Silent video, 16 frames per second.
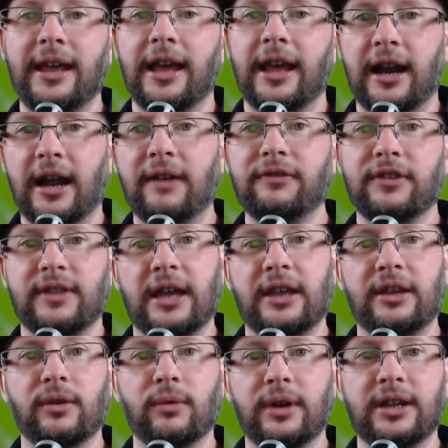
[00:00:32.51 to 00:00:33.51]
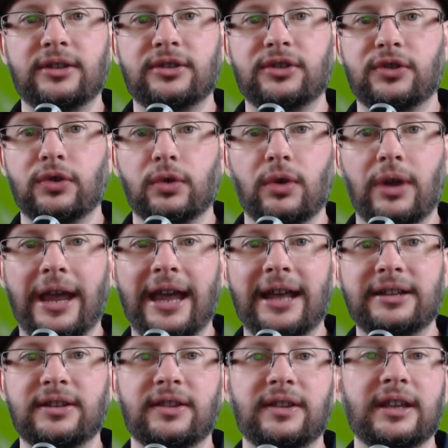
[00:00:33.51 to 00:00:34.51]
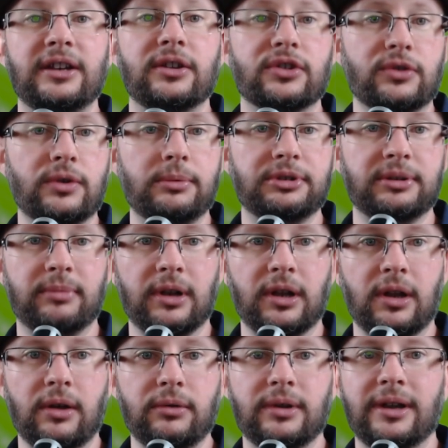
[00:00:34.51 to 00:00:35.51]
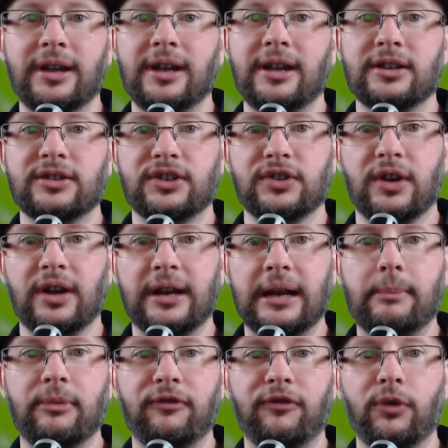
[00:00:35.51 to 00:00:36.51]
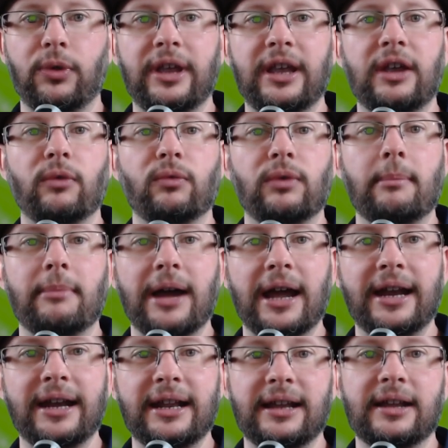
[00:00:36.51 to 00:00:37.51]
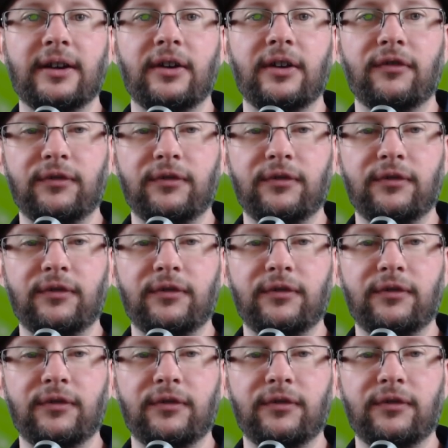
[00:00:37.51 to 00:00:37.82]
and after that you'll need to head to the description below to sign up for the remaining